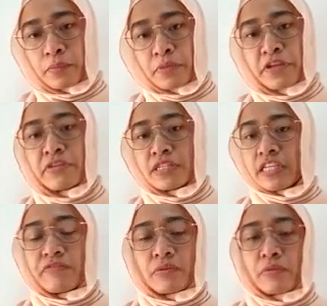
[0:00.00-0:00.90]
previously,
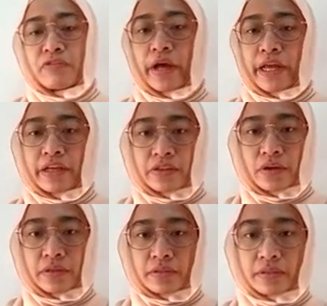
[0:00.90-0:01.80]
even before
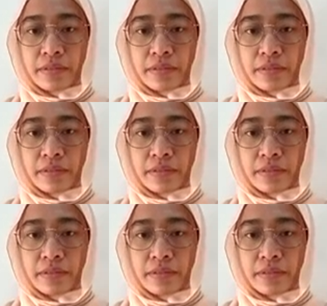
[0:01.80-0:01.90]
hackathon?